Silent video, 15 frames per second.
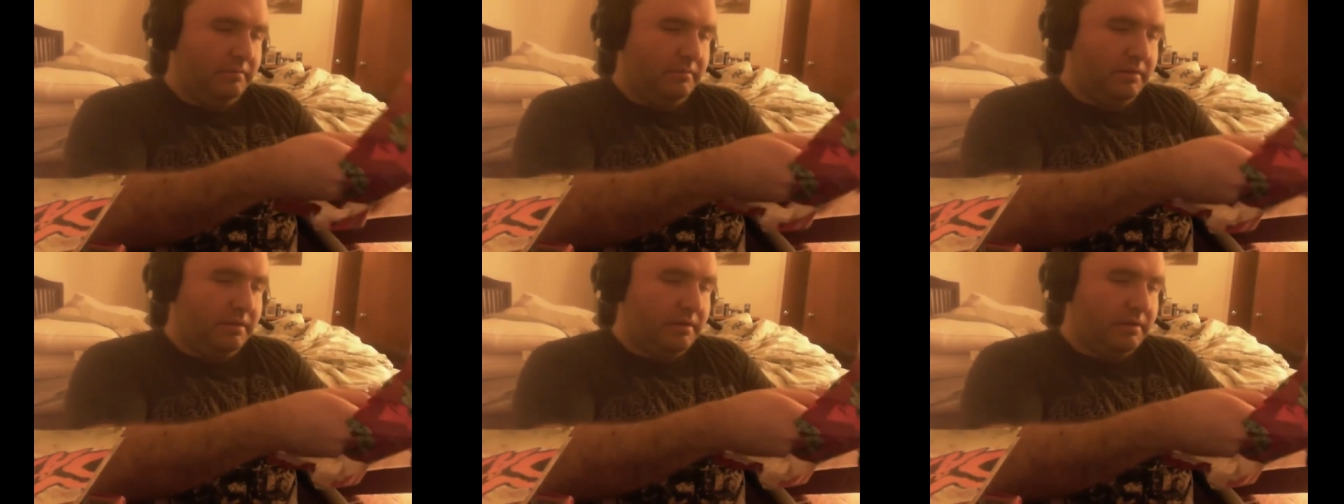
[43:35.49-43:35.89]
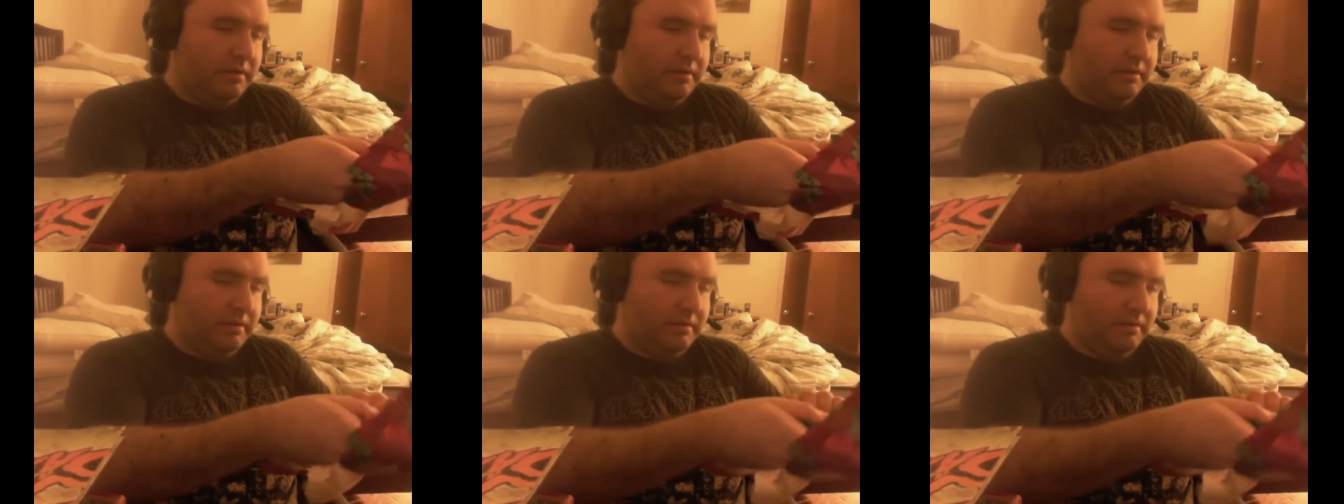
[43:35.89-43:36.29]

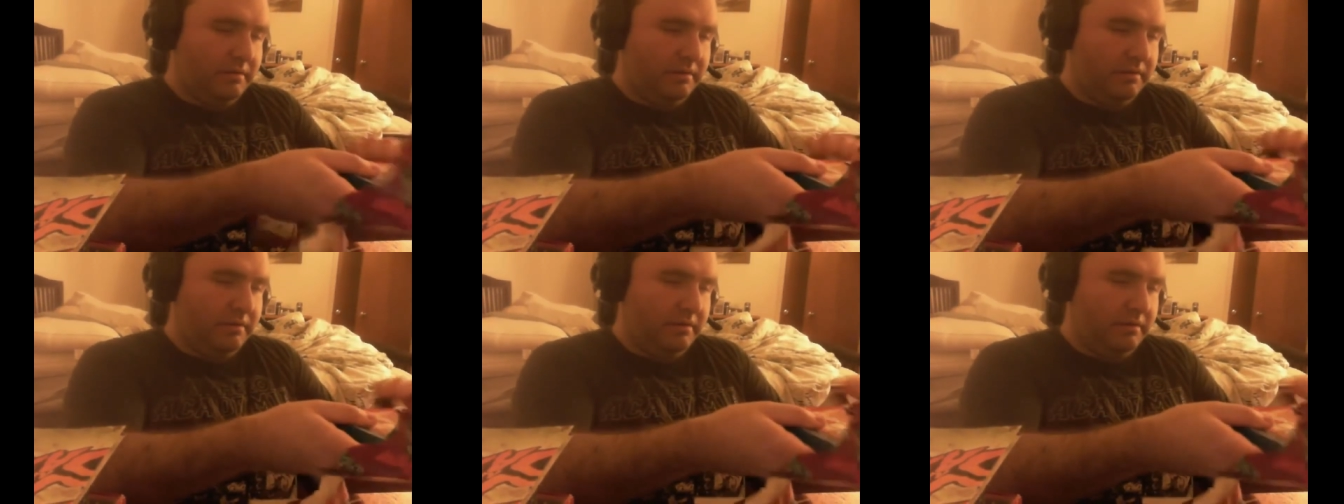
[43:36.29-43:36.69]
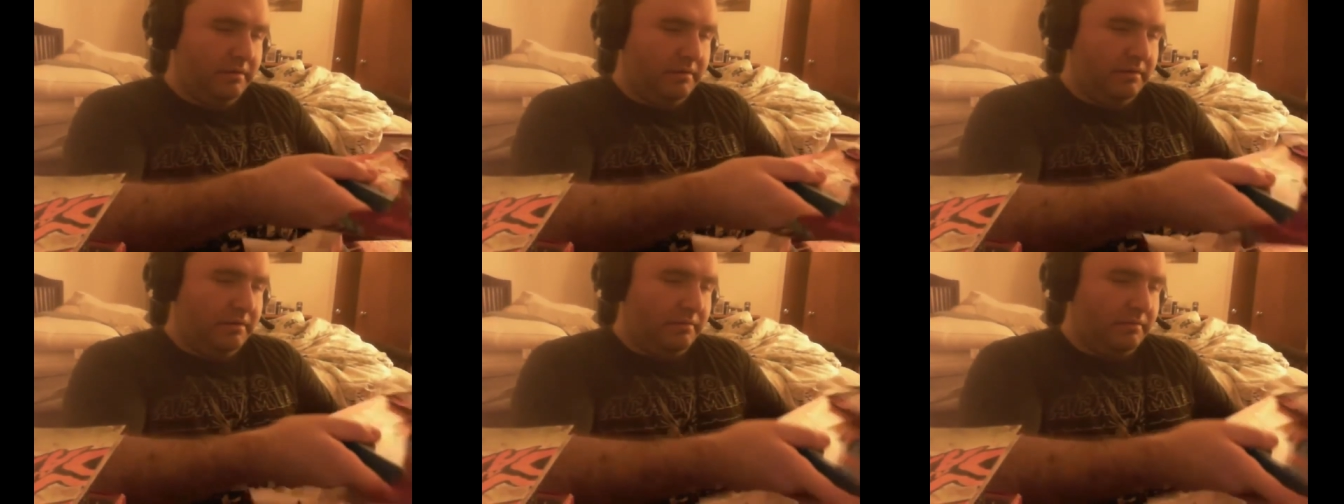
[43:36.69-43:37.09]
What?
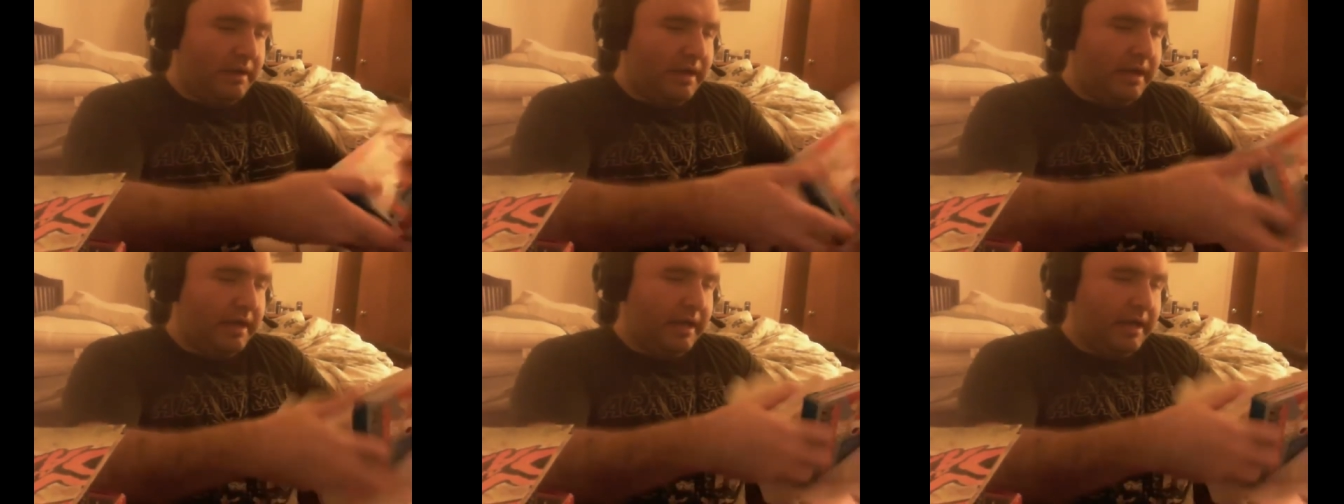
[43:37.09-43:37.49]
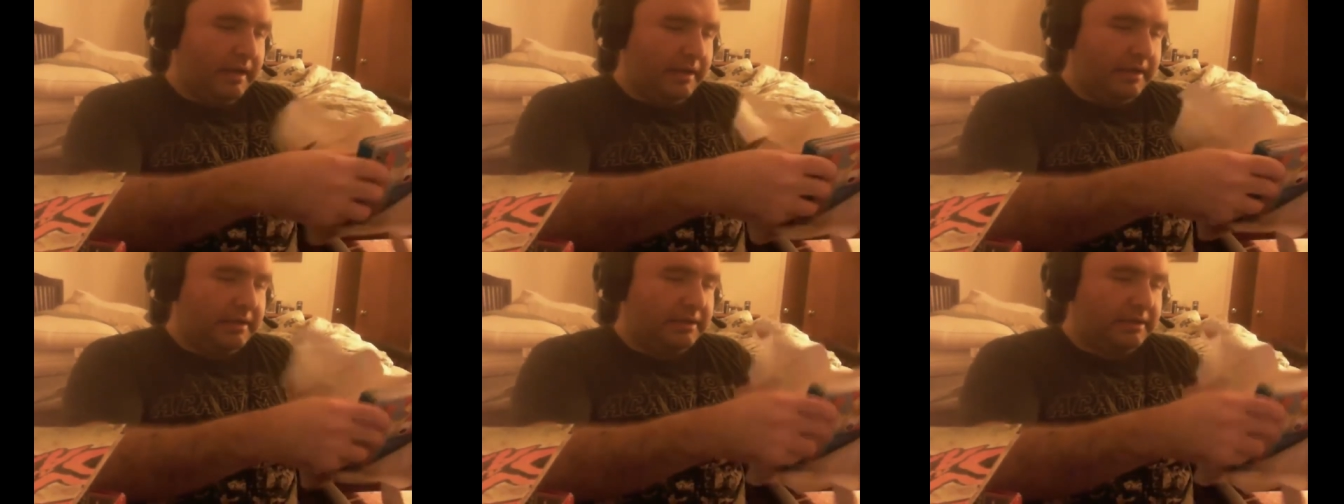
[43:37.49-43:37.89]

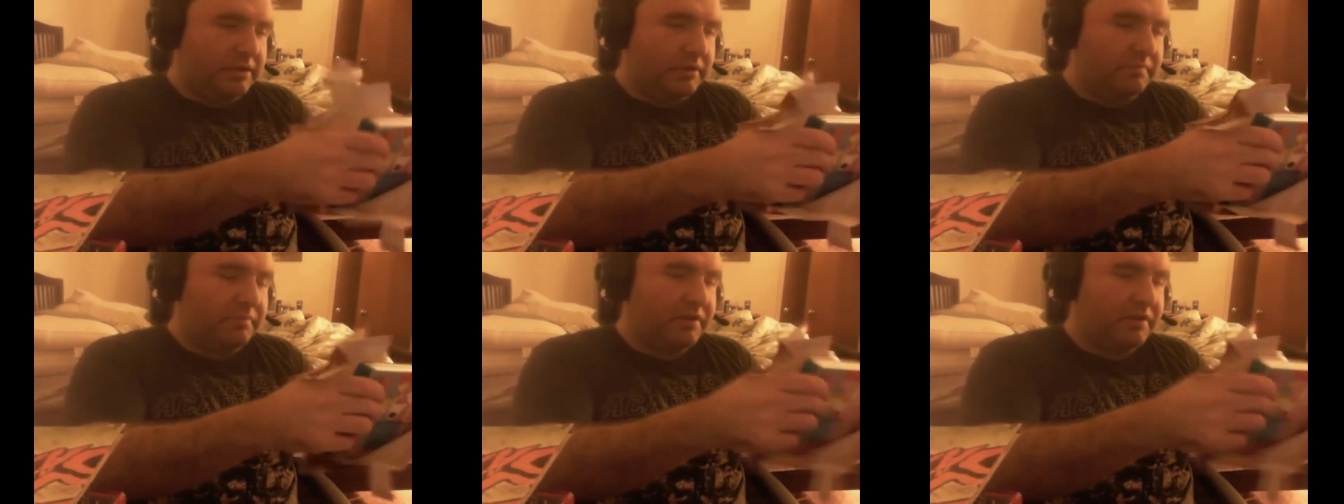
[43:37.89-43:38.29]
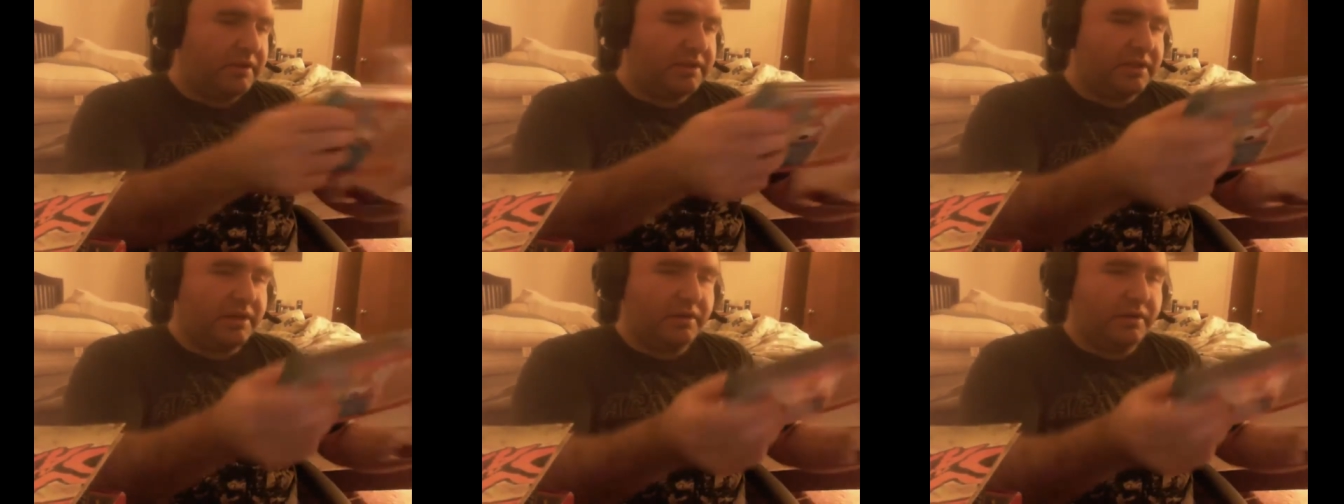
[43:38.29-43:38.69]
Wait, there's a
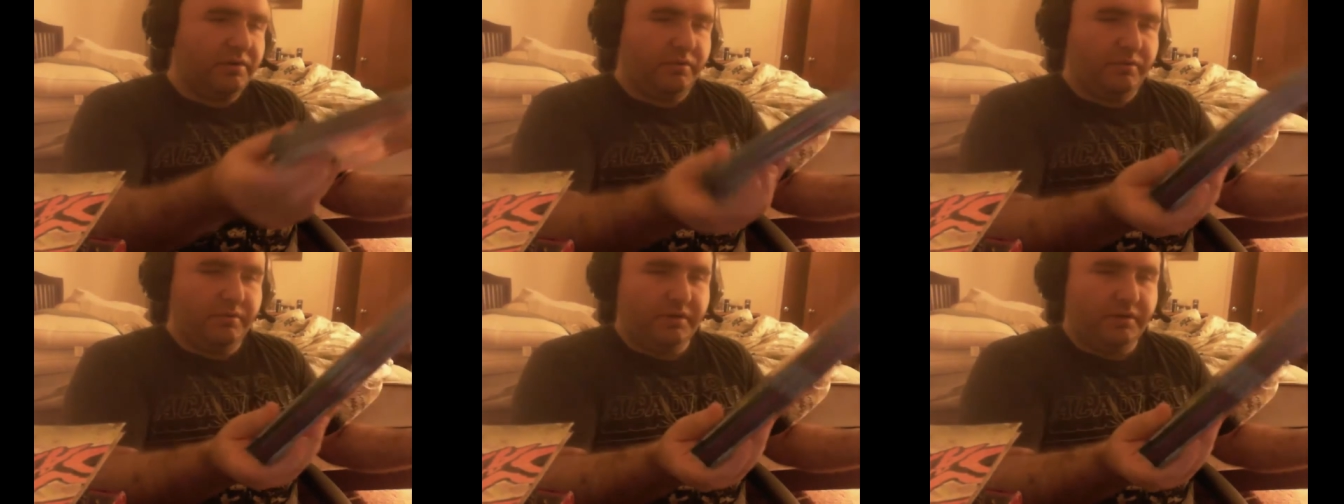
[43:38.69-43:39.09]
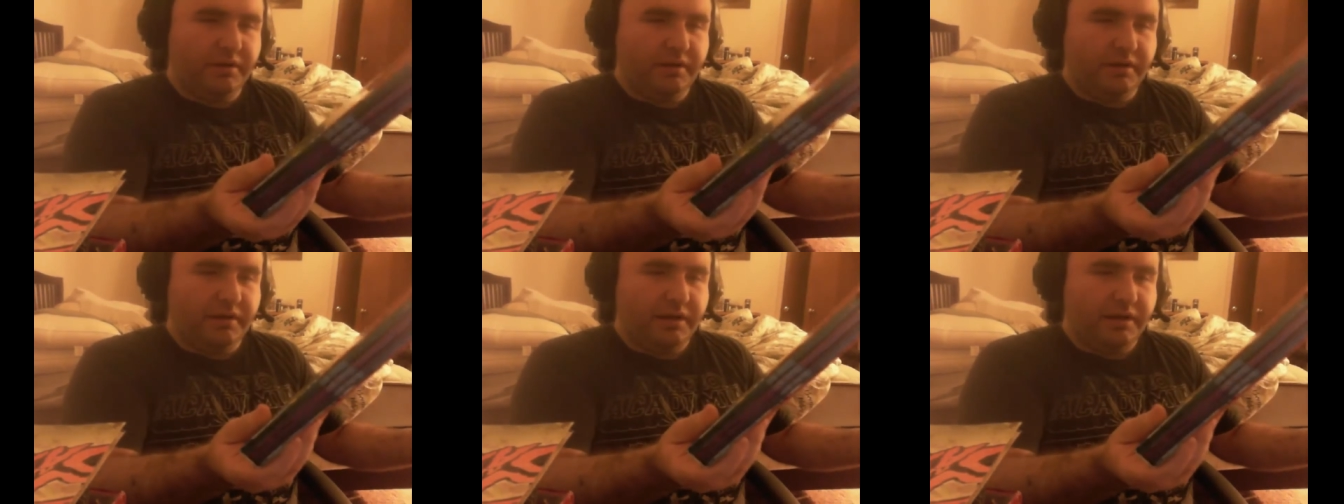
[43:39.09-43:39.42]
duplicate too.